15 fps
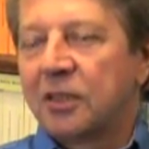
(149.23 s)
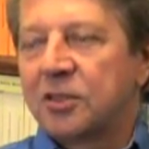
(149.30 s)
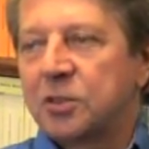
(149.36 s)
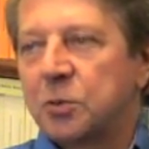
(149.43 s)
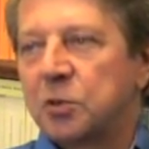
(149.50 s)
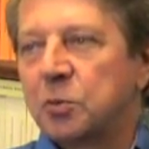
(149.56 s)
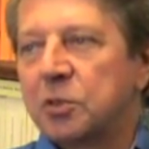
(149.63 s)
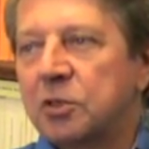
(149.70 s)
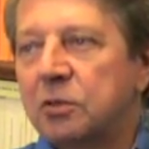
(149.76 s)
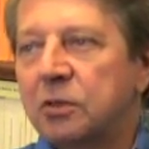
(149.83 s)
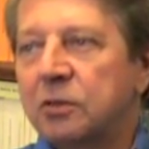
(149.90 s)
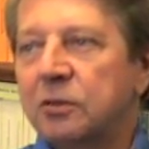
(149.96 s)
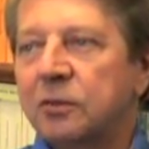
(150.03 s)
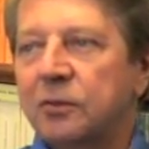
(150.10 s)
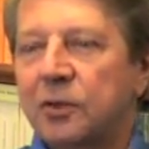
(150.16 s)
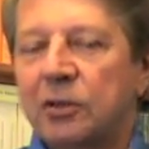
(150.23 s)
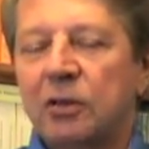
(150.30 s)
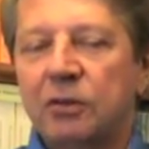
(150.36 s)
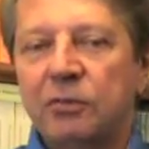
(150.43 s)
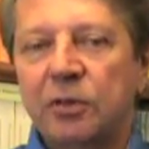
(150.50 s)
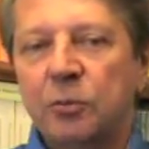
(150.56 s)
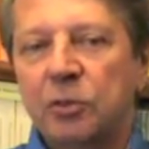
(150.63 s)
So what we do very
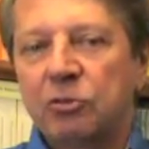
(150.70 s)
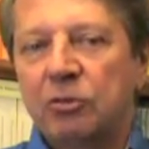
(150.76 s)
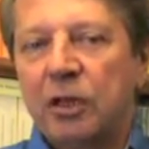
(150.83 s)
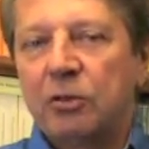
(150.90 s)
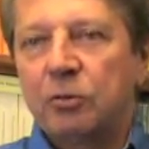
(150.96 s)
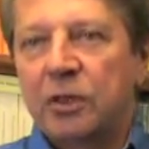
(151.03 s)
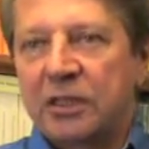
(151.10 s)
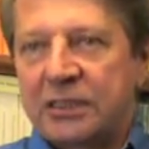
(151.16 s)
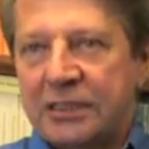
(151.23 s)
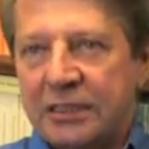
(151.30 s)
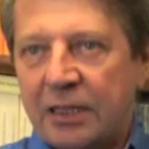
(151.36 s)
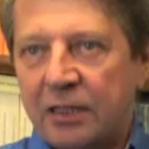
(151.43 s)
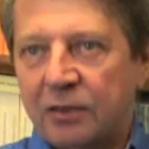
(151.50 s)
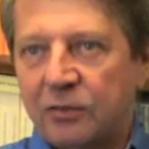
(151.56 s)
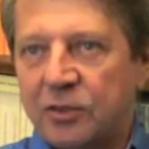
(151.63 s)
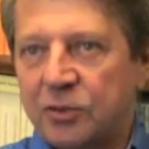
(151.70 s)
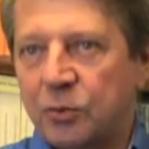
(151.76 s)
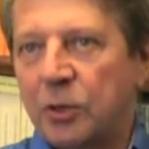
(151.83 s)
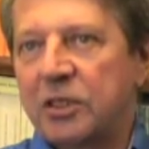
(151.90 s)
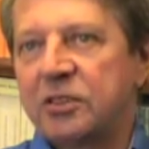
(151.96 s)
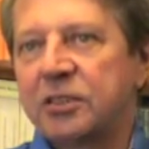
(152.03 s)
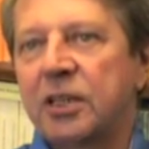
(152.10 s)
often, we try to extend this
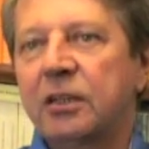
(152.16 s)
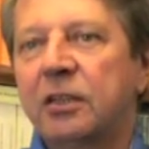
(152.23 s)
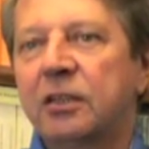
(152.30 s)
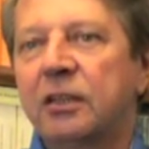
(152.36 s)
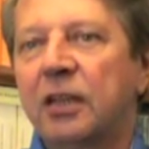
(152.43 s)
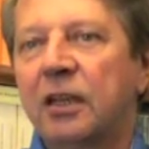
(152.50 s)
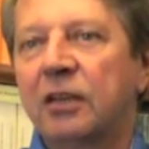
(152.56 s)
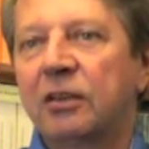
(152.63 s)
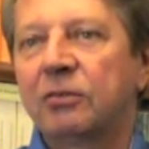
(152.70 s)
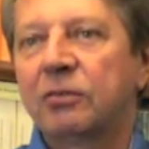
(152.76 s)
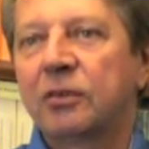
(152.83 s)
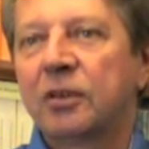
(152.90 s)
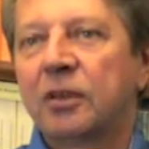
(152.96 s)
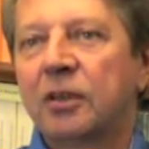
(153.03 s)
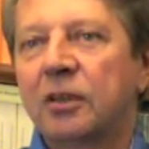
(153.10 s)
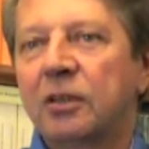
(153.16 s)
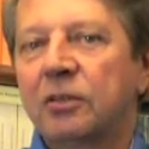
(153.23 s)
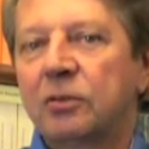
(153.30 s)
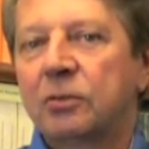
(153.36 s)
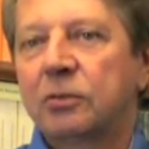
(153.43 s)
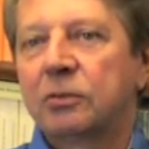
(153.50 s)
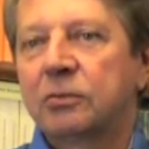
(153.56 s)
one second life
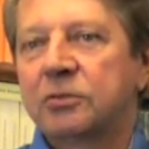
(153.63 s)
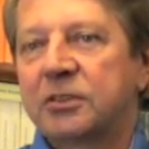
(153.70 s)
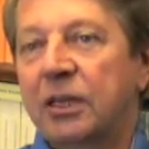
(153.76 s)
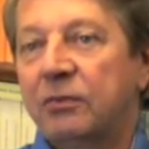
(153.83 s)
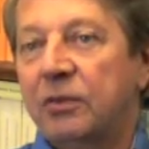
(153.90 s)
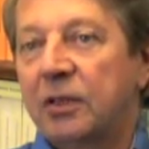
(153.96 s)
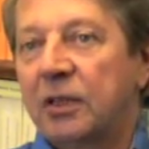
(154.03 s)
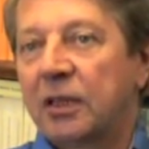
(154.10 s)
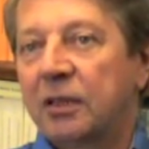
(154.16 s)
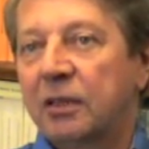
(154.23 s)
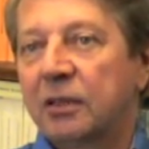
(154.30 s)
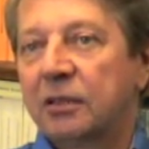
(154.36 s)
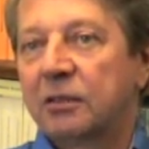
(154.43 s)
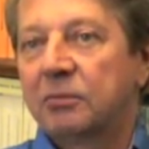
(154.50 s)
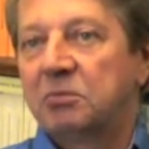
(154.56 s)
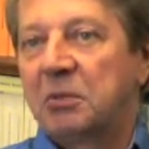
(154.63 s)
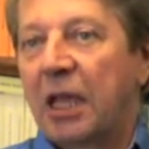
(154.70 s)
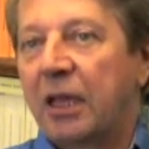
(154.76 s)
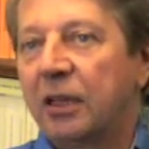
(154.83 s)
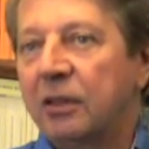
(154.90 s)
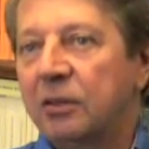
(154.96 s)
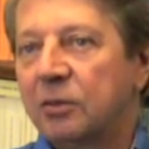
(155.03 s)
to something like a
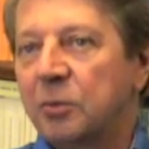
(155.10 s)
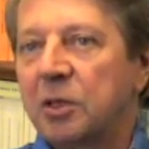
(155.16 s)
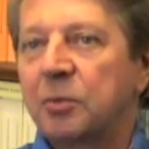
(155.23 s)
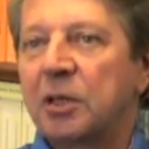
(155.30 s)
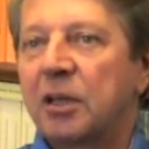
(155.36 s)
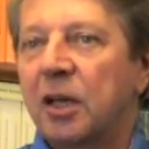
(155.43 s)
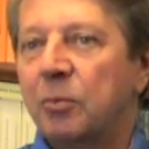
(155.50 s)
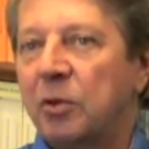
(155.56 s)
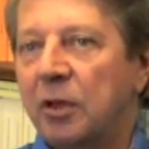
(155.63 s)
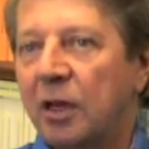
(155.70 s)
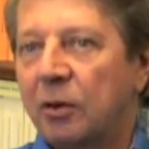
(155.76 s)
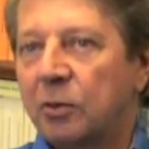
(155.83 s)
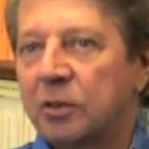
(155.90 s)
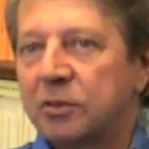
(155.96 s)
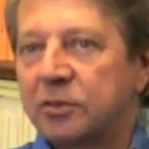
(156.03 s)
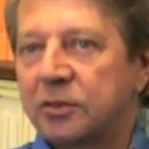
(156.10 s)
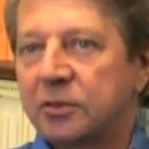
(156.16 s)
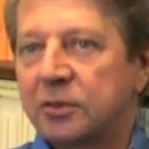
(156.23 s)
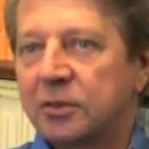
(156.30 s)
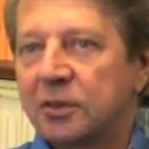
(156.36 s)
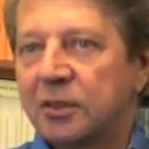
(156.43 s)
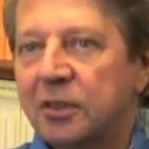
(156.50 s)
day or maybe a couple hours.